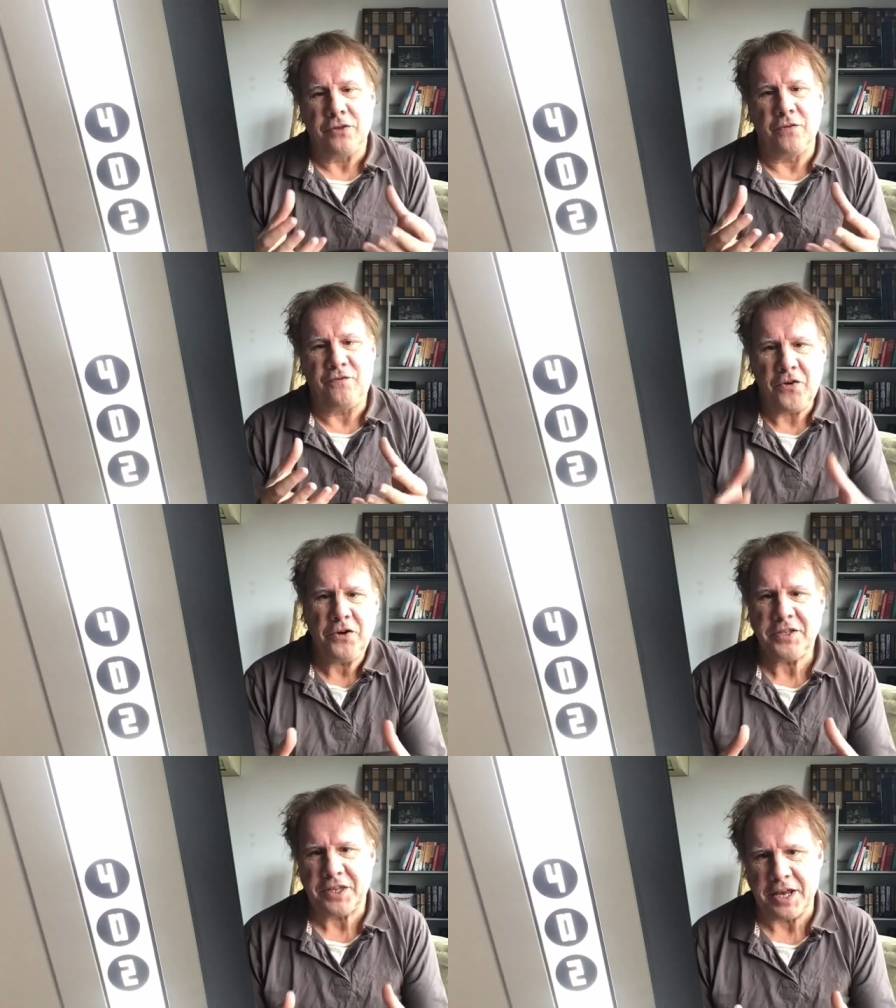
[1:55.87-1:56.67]
The
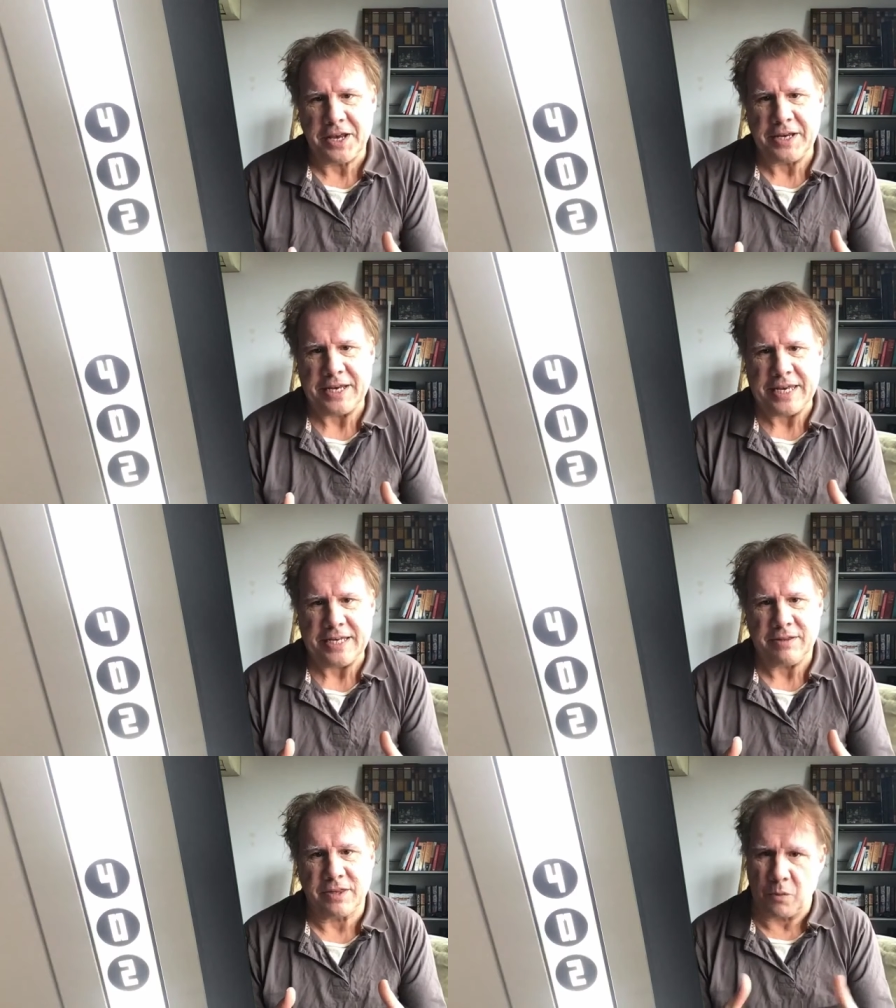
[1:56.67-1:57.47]
first thing
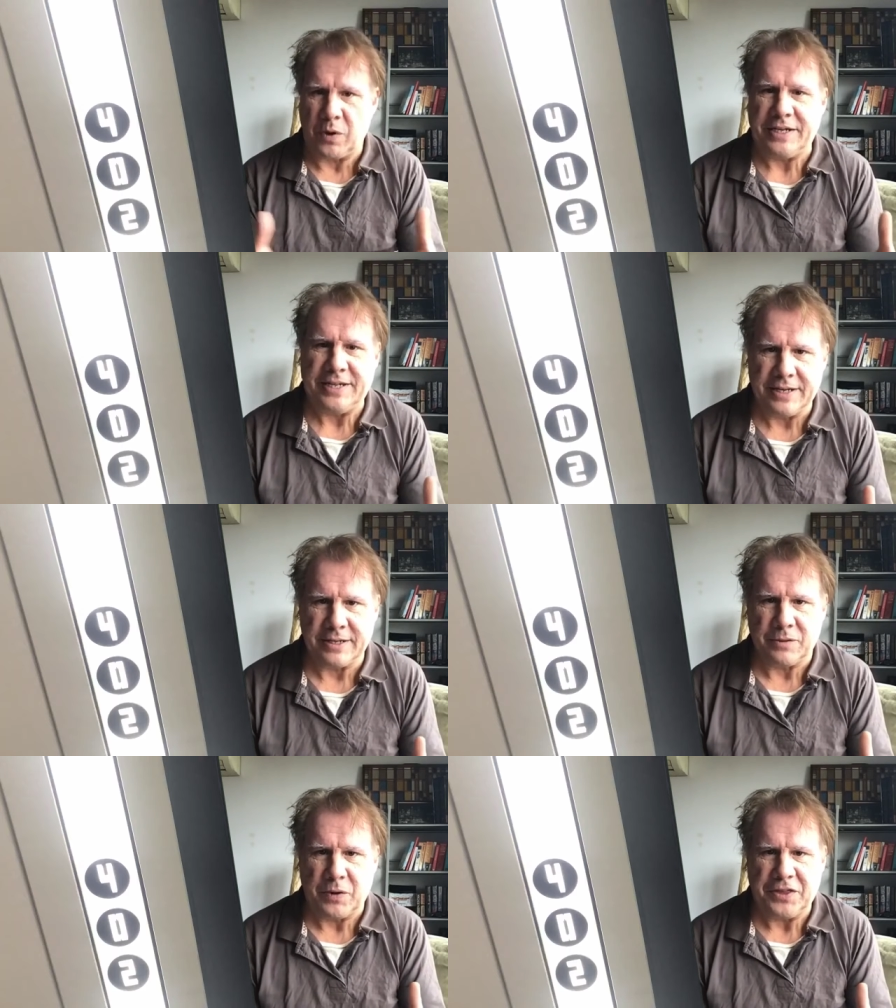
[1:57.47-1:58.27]
that we're
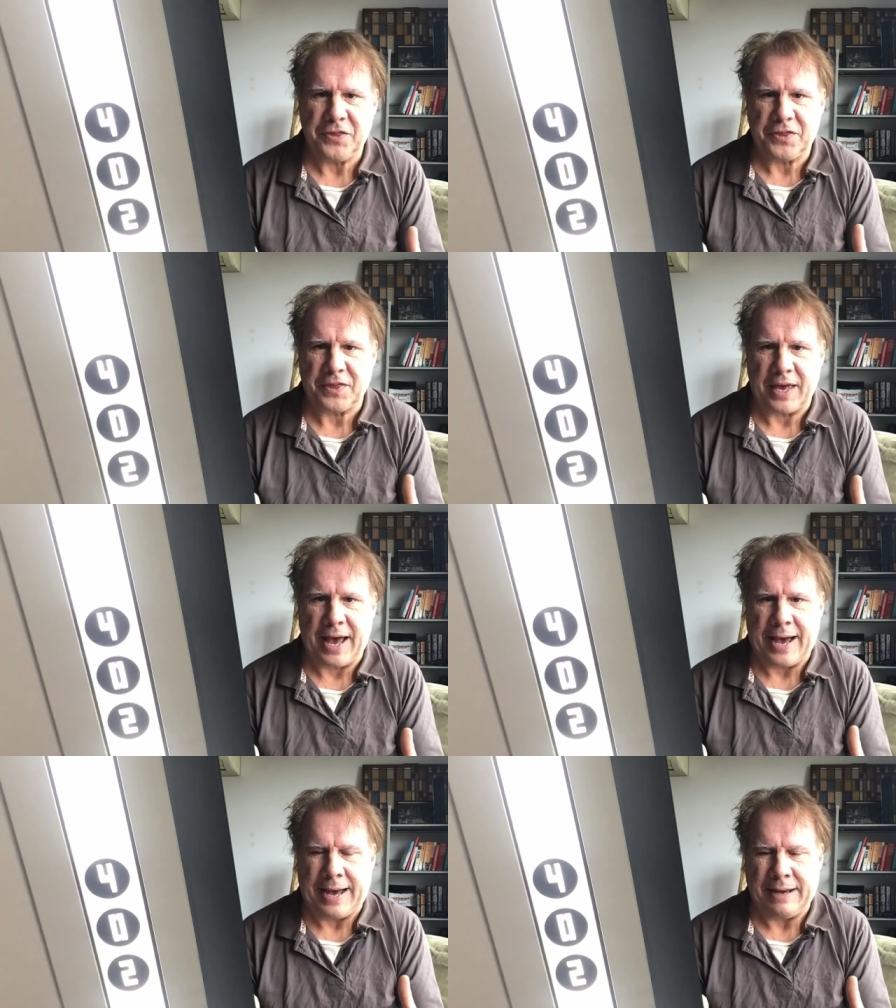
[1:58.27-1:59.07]
dealing with,
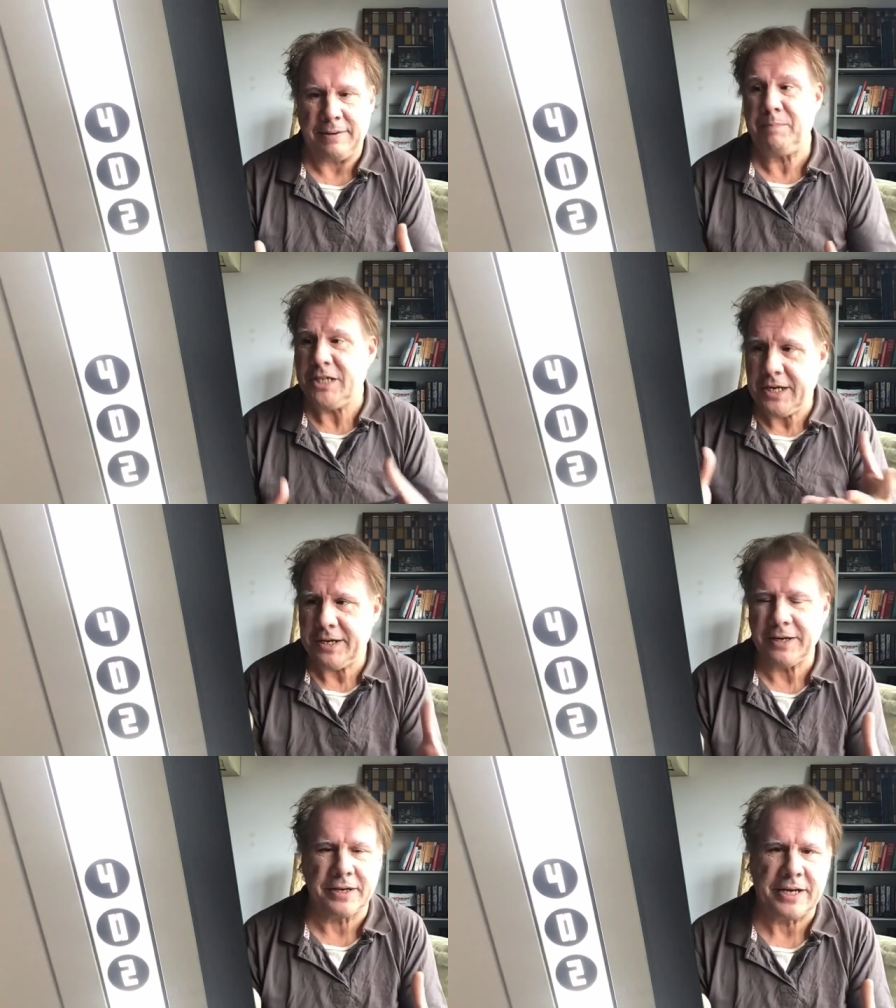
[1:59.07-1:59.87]

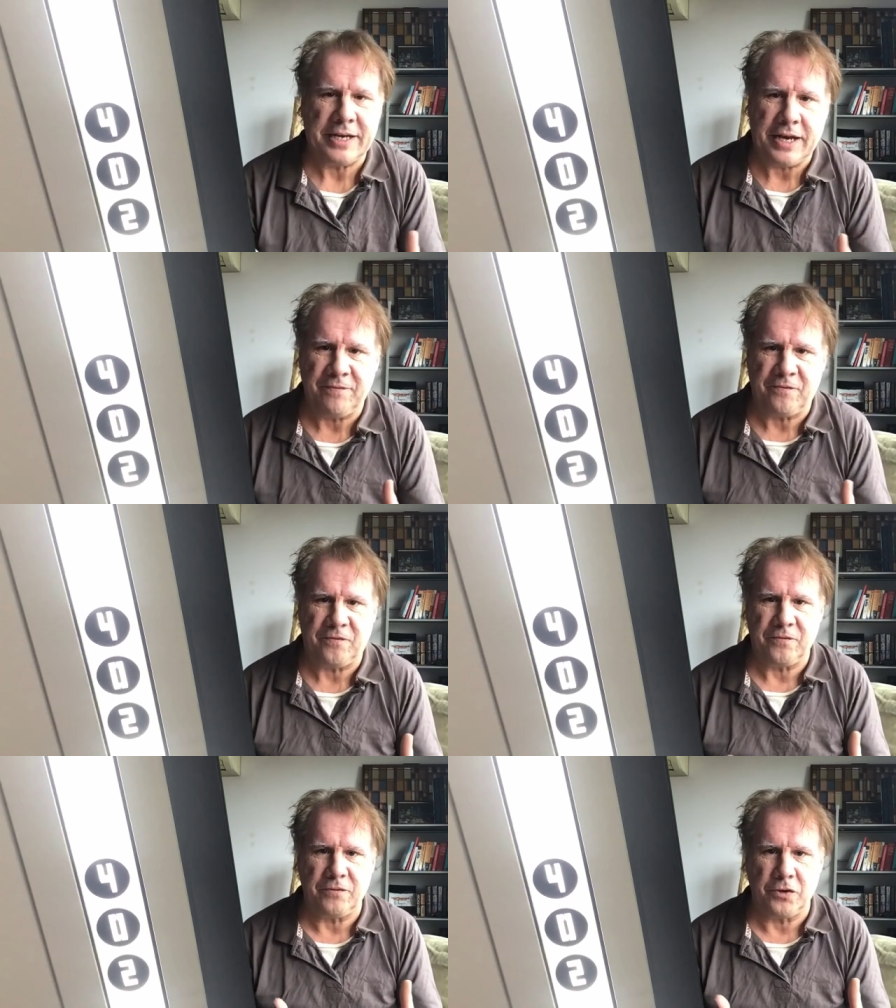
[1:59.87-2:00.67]
particularly
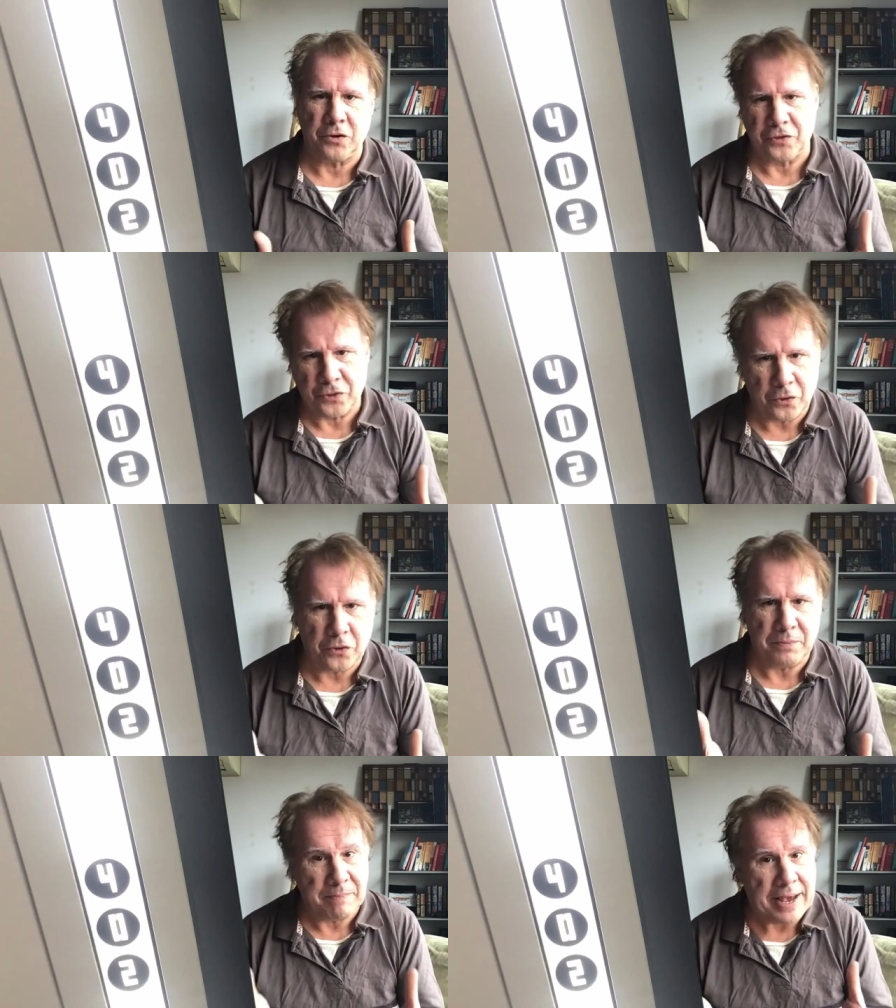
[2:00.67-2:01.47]
if your
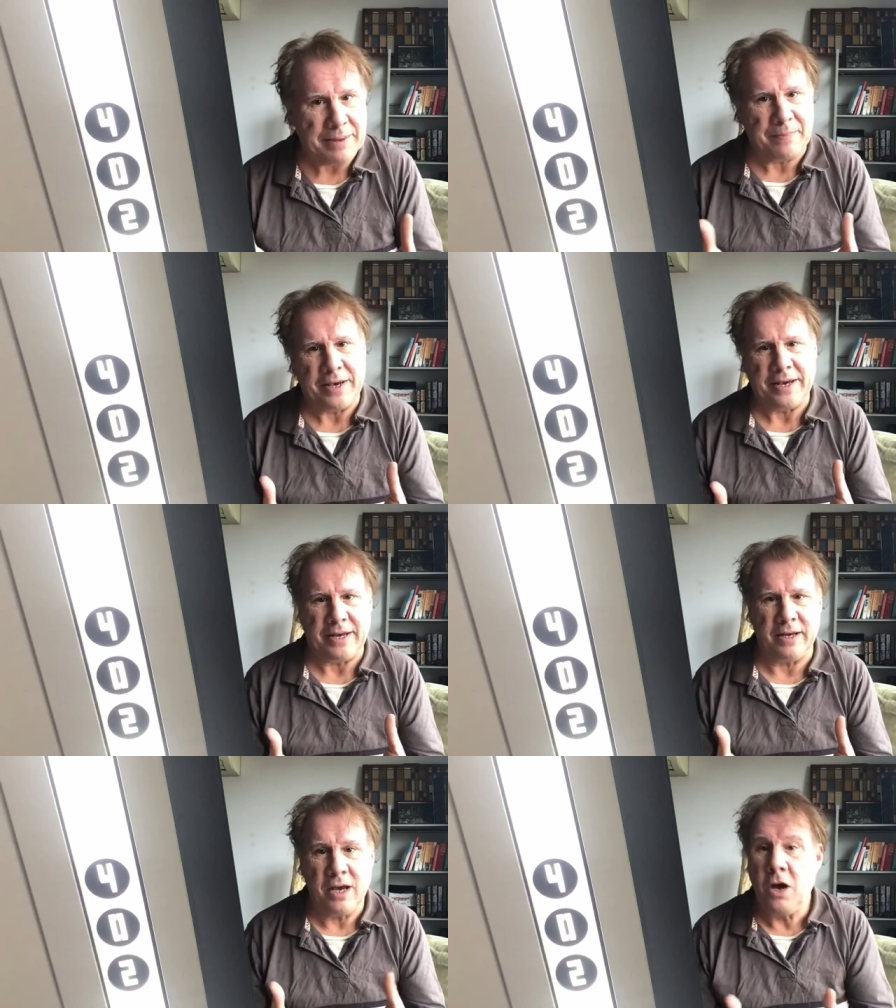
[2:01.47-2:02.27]
thought may
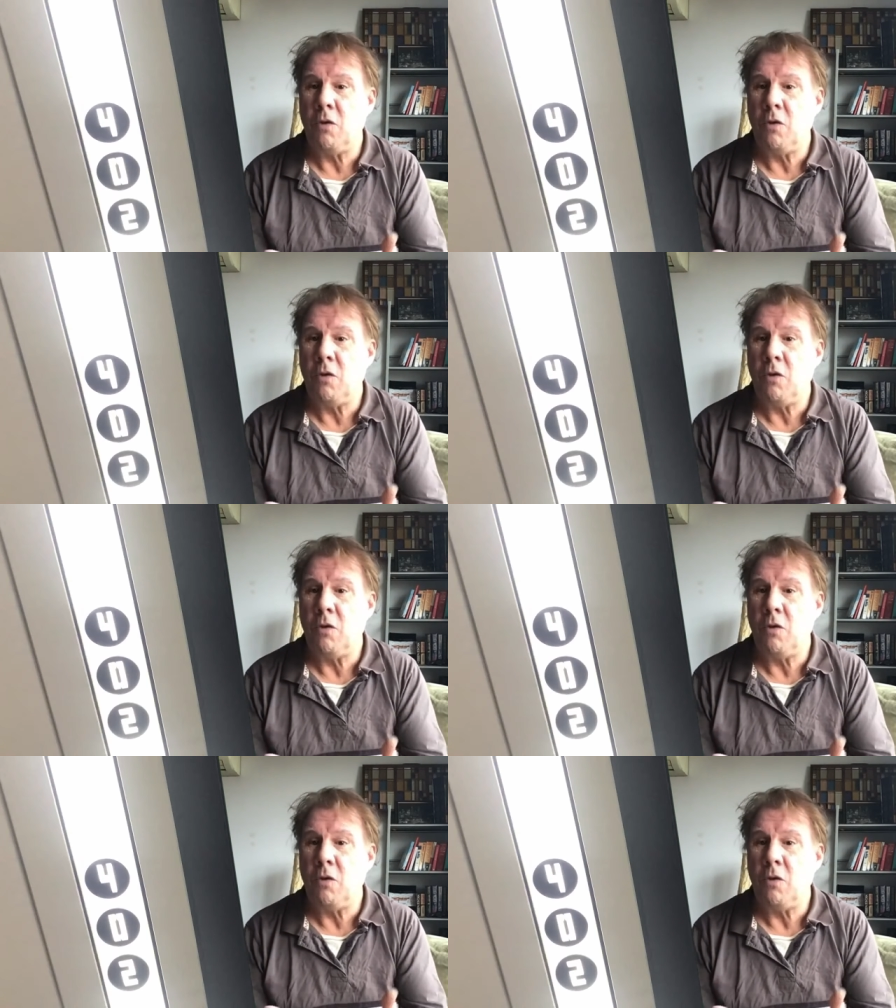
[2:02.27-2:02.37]
be,